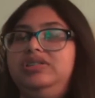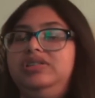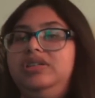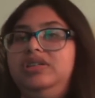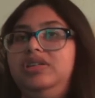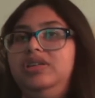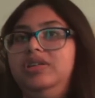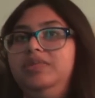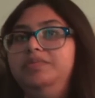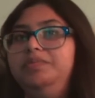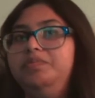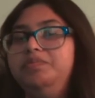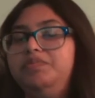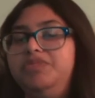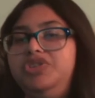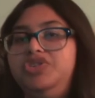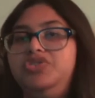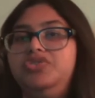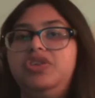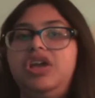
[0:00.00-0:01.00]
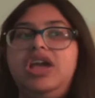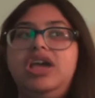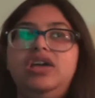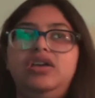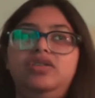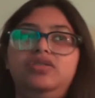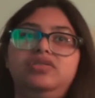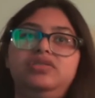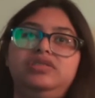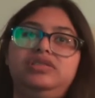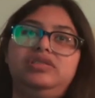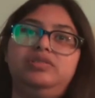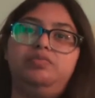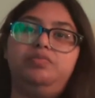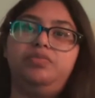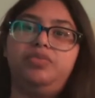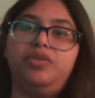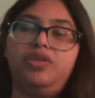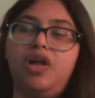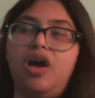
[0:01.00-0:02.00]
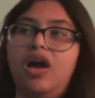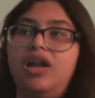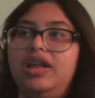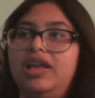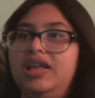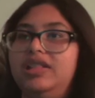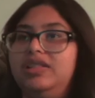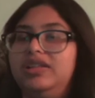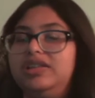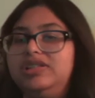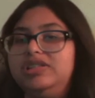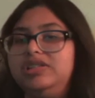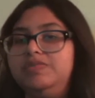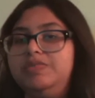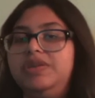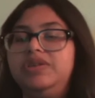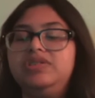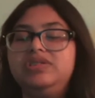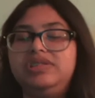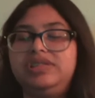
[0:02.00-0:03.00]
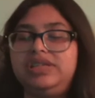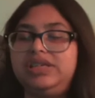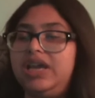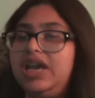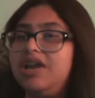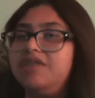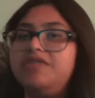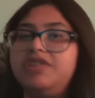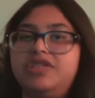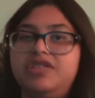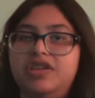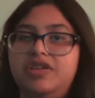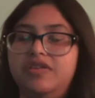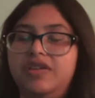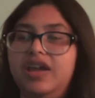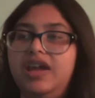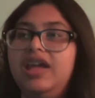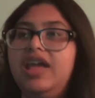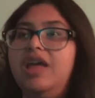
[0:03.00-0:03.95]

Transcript: the betrayals, the plotting, the conspiracy, everything, right?